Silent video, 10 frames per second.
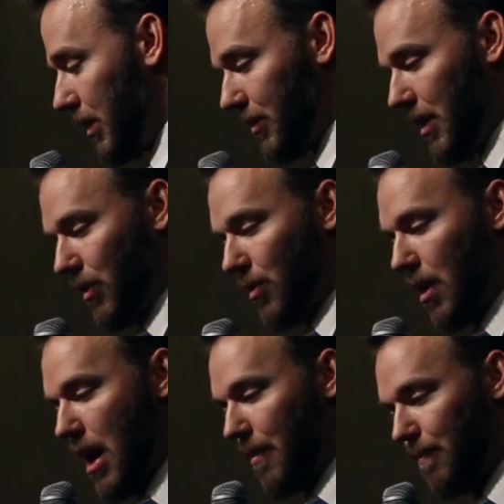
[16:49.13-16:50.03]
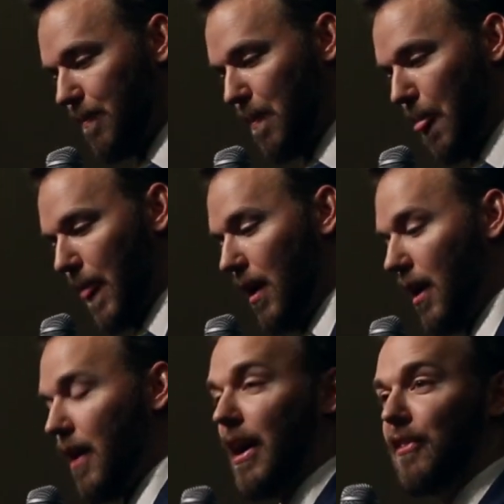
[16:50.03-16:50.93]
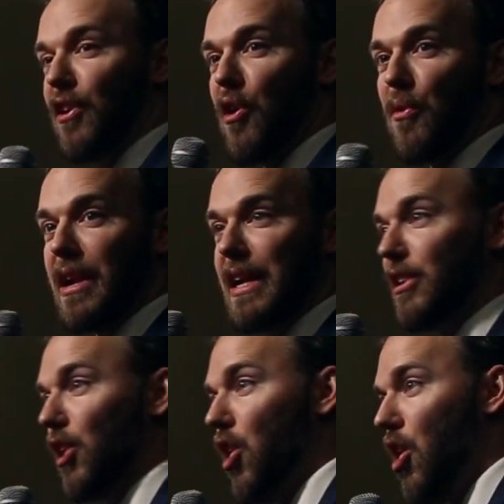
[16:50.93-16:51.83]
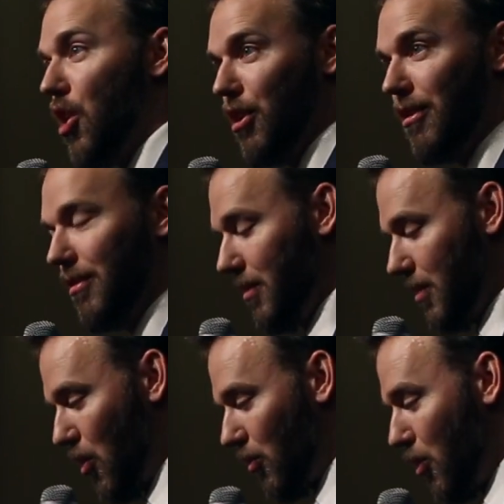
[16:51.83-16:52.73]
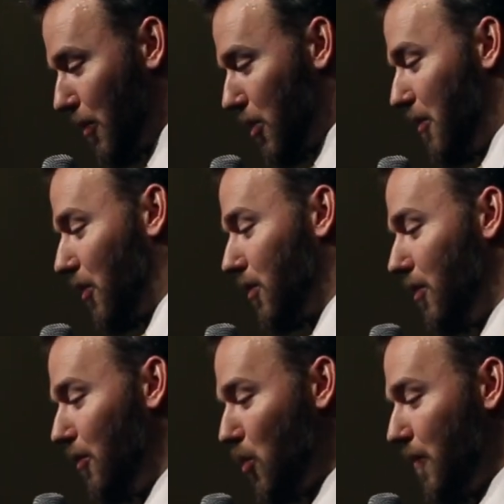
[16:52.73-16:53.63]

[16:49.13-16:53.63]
guilty of a crime. And that's already in the law. Oklahoma Criminal Code